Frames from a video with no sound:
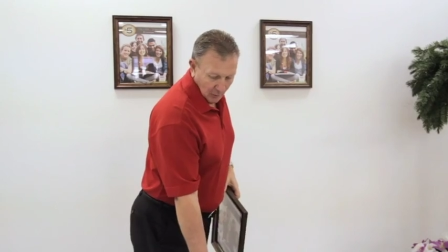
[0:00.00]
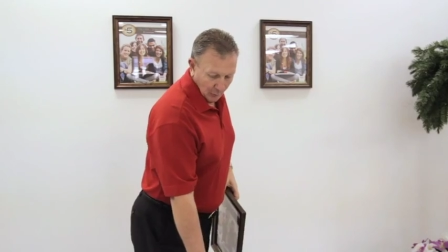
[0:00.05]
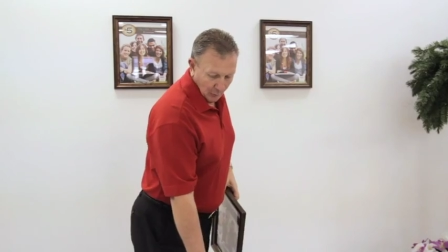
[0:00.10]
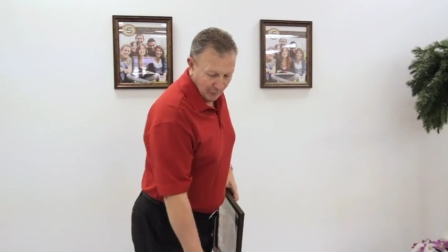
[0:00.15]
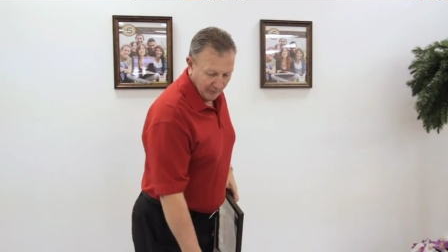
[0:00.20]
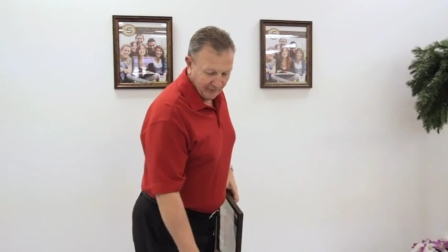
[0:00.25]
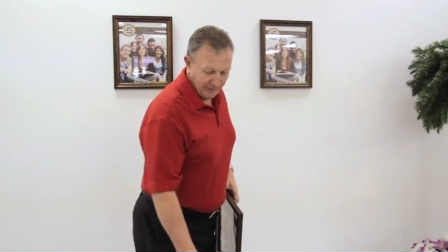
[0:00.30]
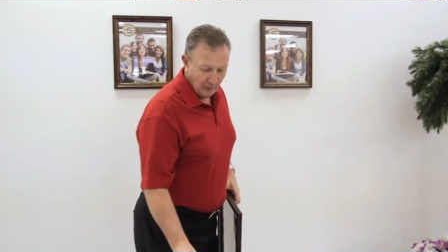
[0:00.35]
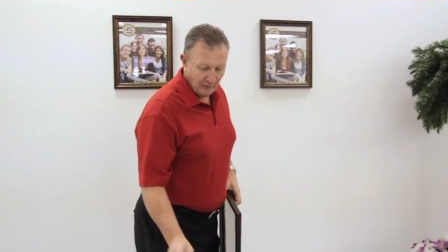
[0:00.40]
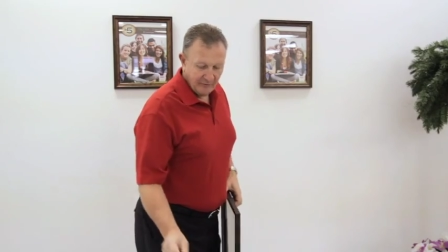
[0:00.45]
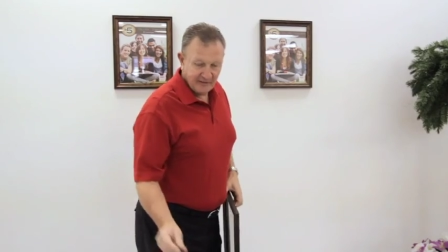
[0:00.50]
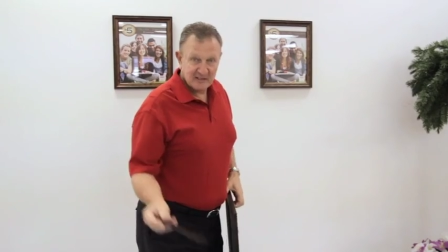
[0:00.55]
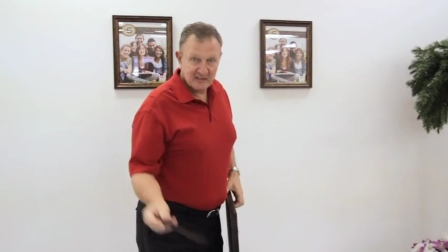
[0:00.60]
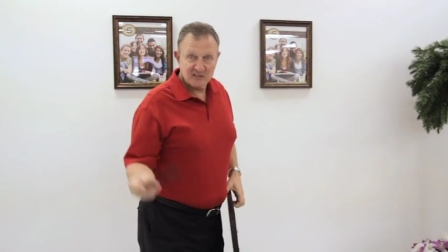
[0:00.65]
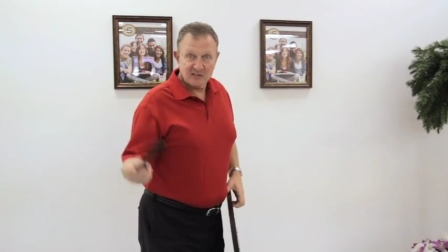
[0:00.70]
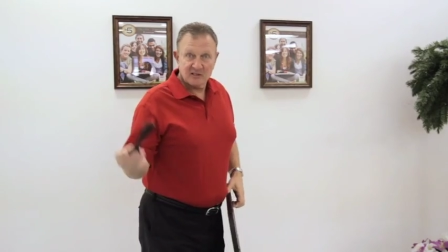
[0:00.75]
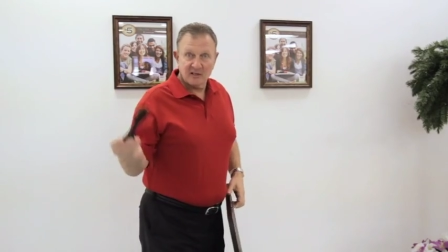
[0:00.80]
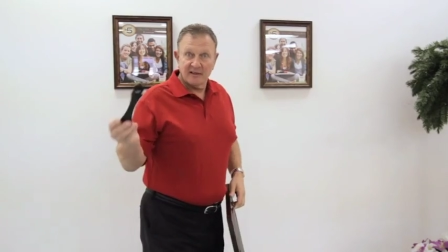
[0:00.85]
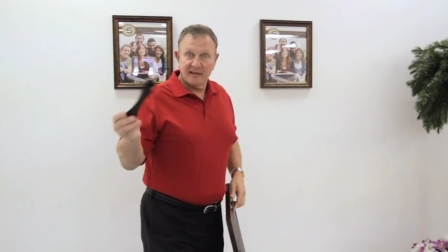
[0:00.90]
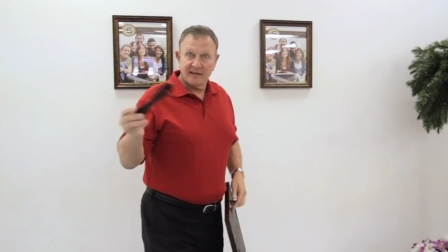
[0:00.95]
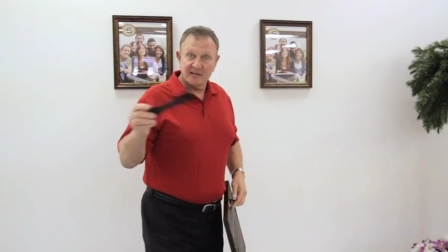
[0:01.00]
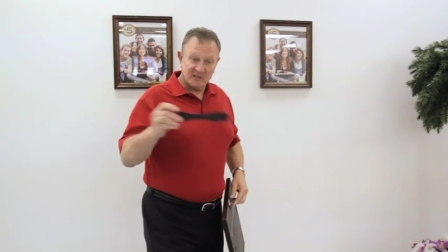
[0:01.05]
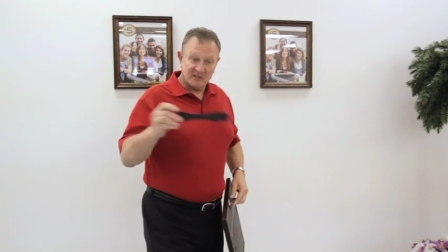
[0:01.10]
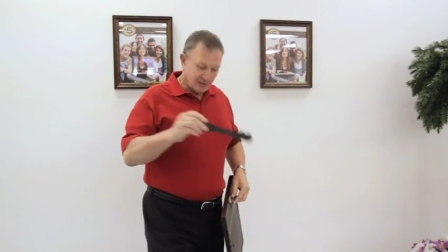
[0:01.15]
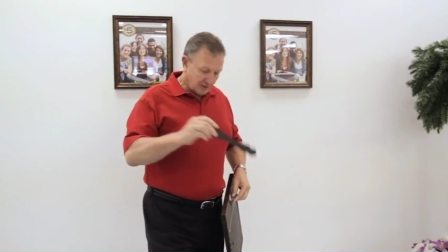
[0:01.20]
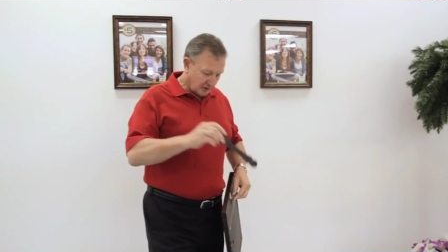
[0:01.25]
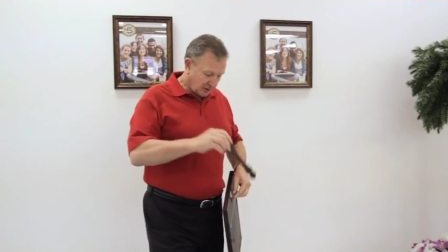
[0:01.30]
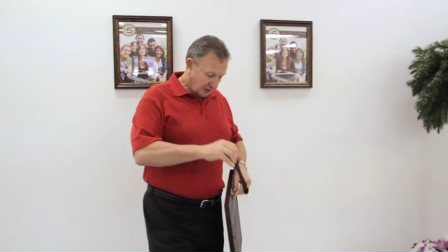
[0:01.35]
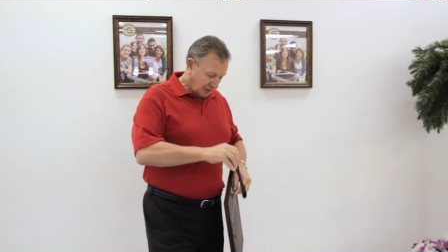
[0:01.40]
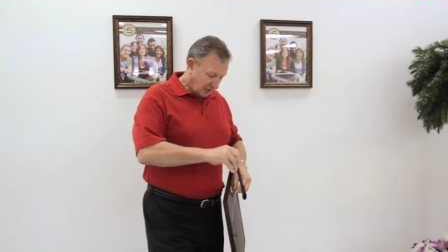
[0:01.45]
With our
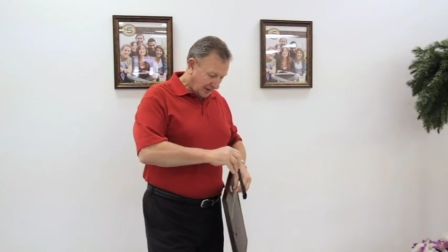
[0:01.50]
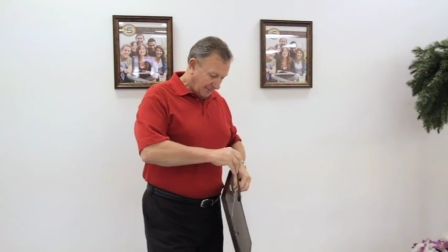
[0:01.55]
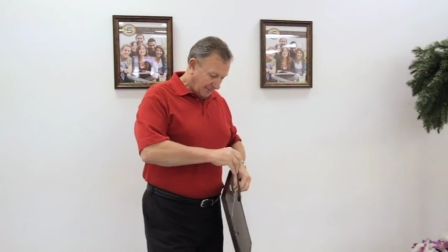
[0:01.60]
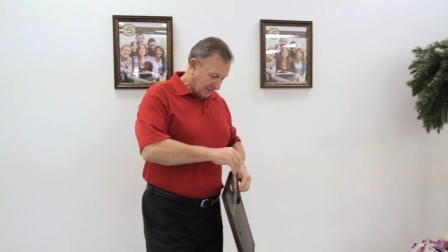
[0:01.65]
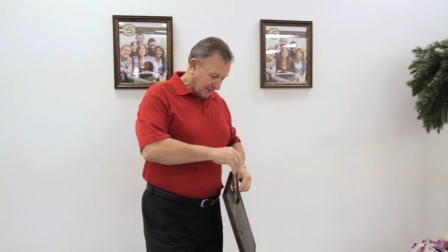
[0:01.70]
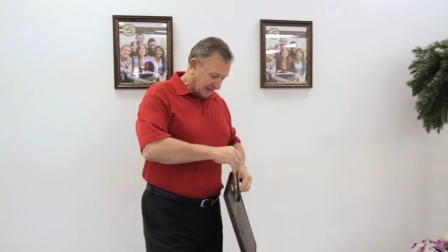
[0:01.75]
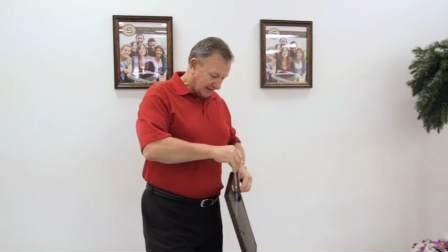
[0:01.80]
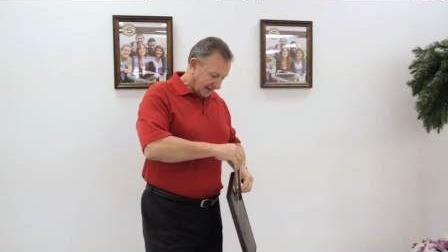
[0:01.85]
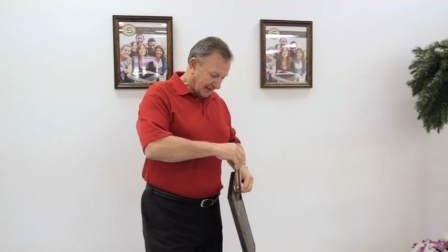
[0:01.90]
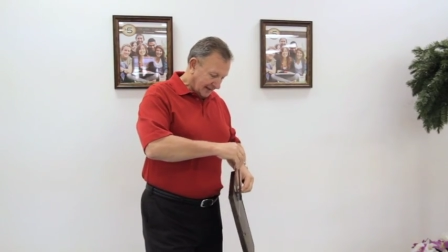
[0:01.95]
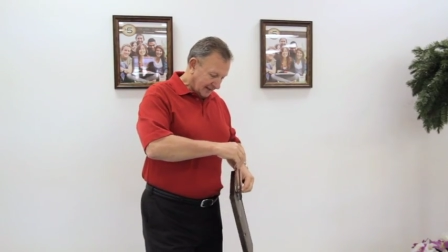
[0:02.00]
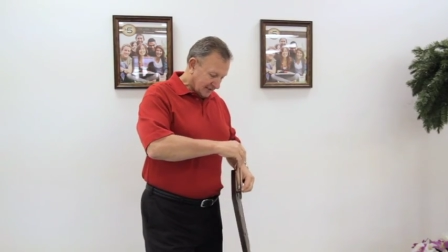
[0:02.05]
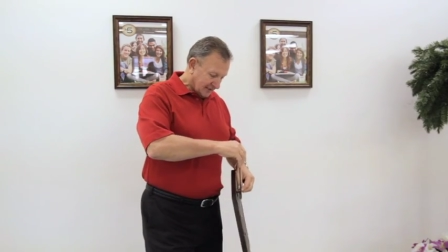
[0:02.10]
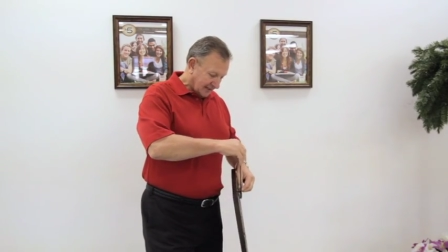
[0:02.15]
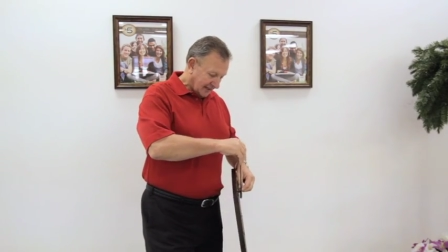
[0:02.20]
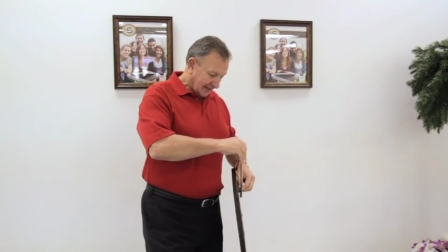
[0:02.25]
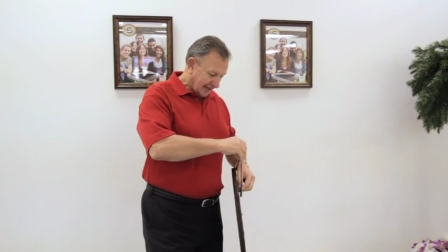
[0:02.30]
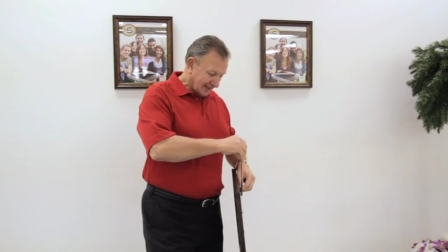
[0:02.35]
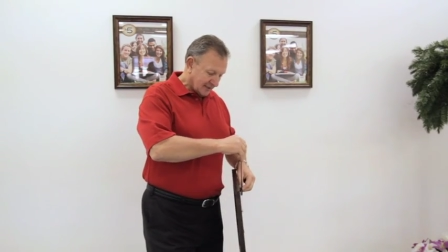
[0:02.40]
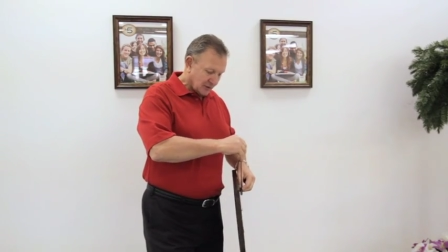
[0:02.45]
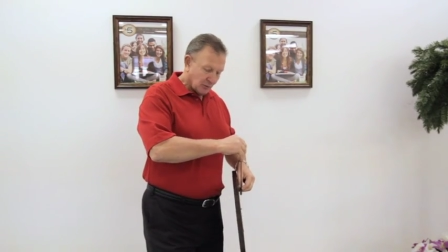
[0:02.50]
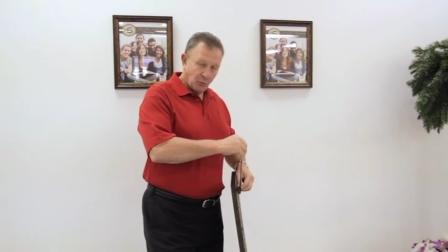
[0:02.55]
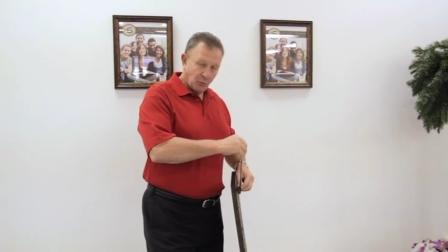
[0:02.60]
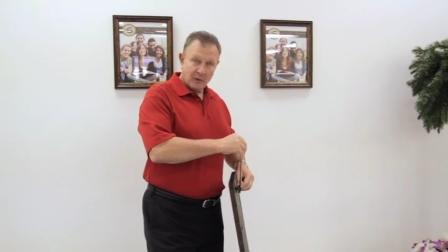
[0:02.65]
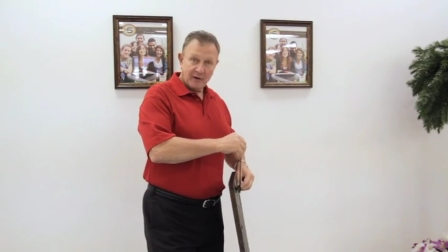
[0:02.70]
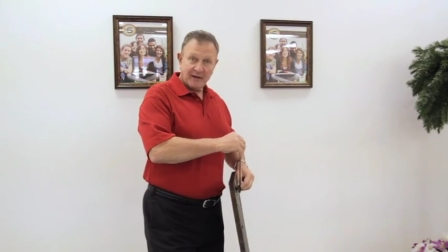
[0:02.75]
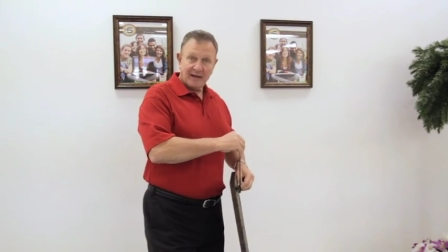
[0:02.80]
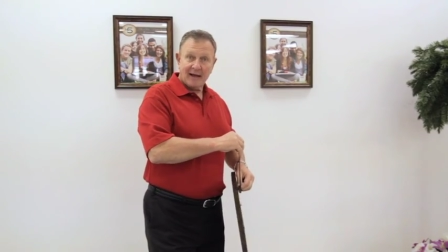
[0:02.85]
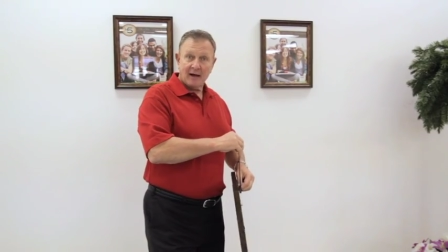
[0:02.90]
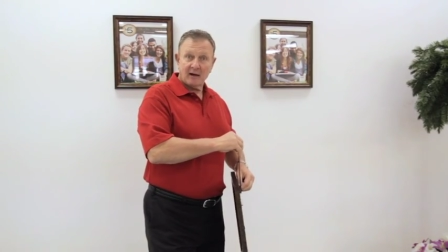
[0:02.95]
installation strip, it takes the
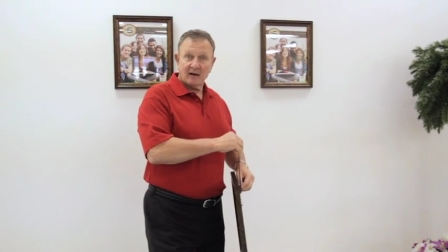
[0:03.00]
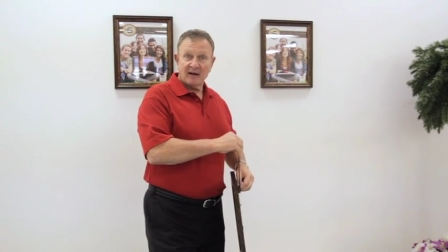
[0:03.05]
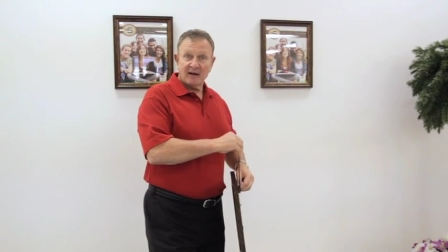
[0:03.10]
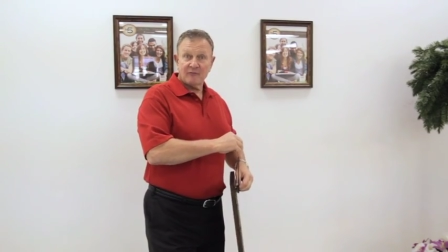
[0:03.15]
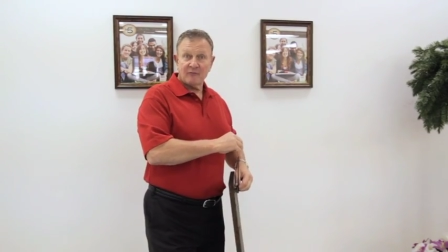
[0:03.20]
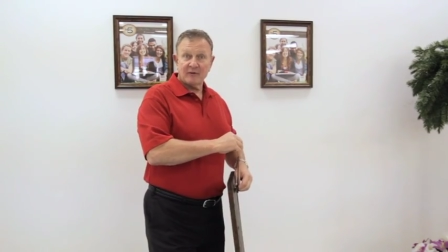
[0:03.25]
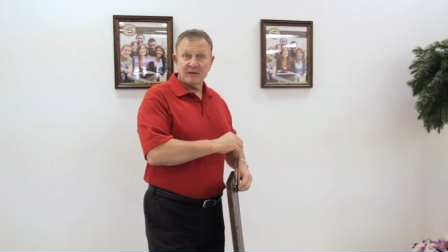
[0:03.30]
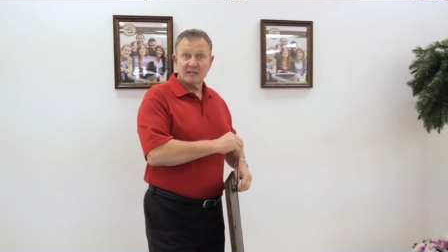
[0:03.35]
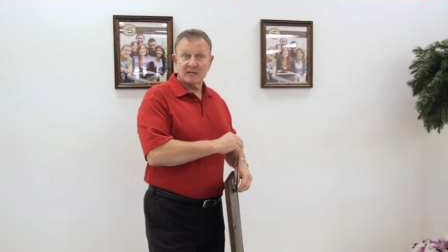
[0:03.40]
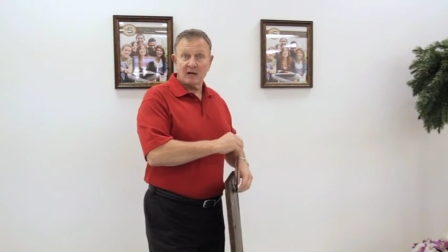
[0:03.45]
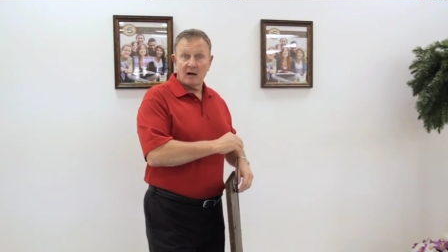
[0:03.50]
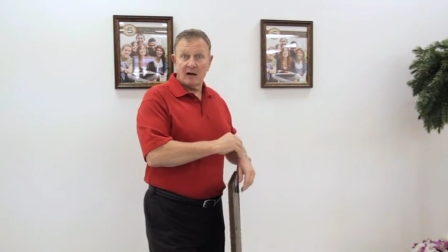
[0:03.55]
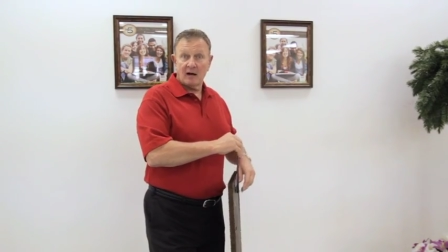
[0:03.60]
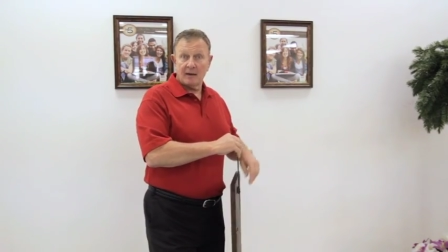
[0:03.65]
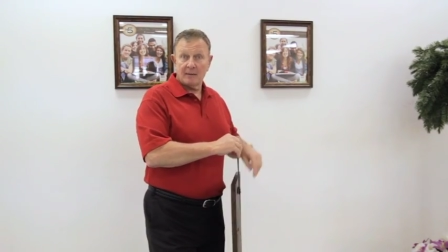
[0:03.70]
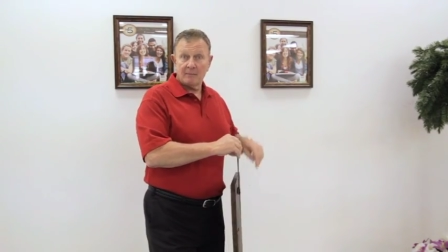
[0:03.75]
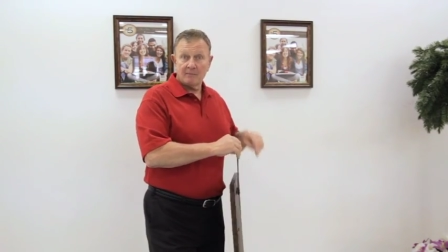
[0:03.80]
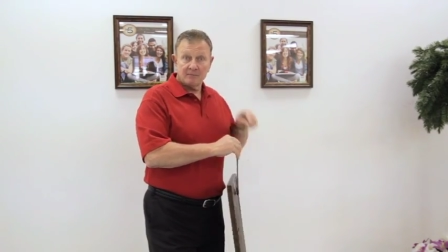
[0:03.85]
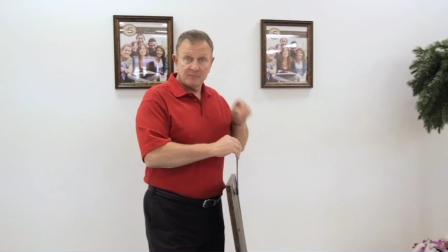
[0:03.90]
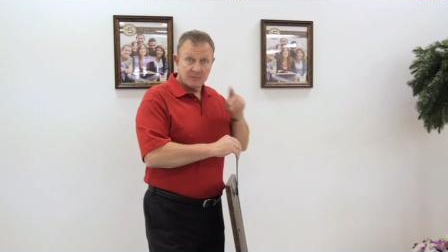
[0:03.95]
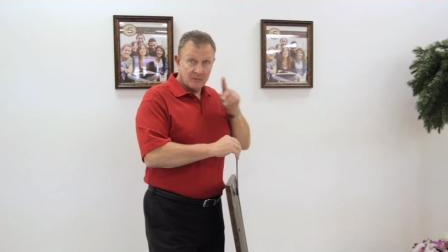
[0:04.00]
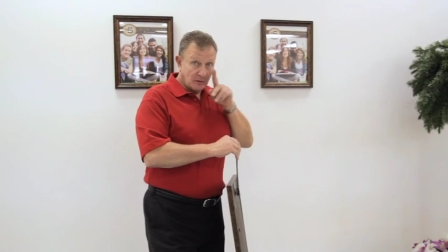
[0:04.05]
guesswork out every time.